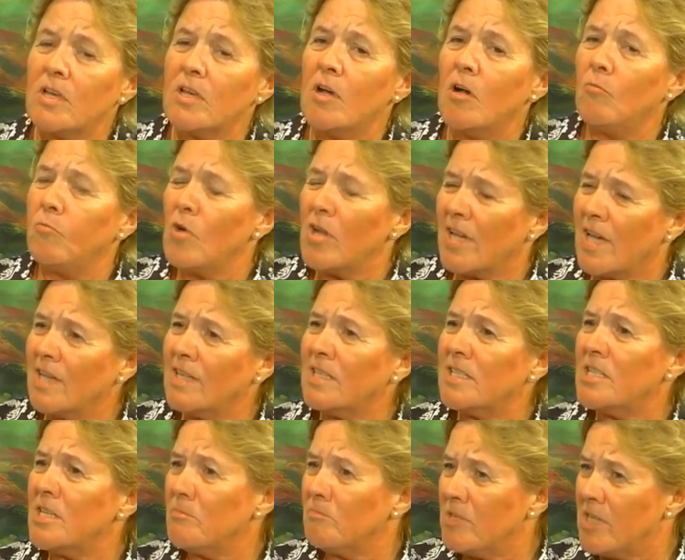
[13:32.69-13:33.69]
of what kind of
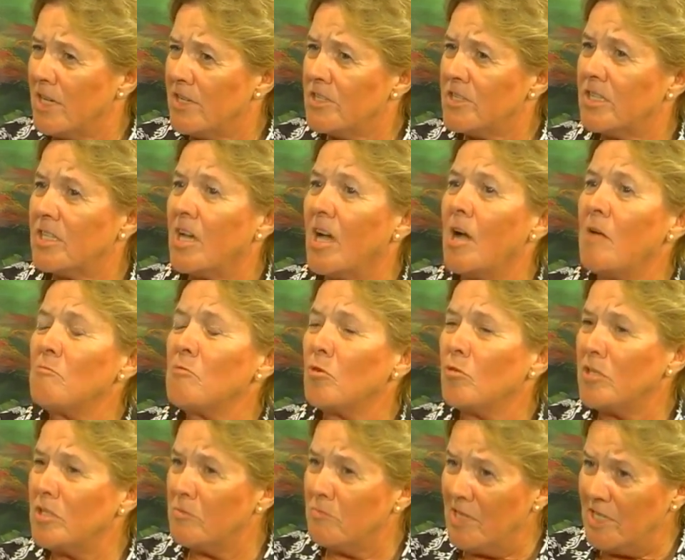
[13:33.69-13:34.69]
temptation I'm
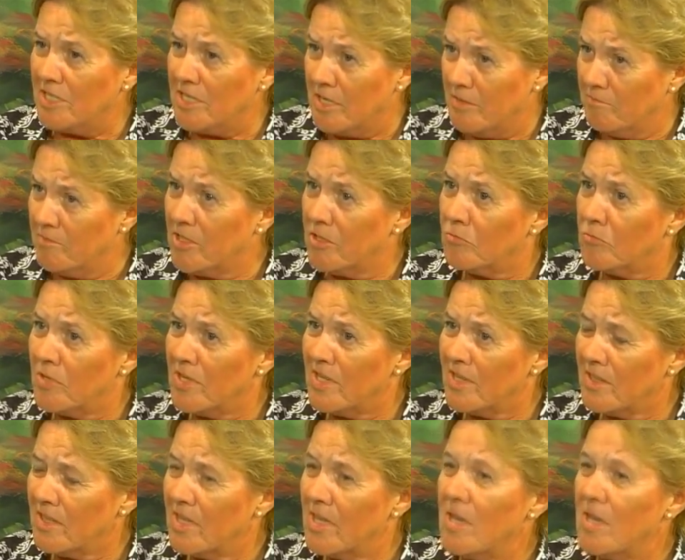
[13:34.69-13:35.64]
going to be tempted with.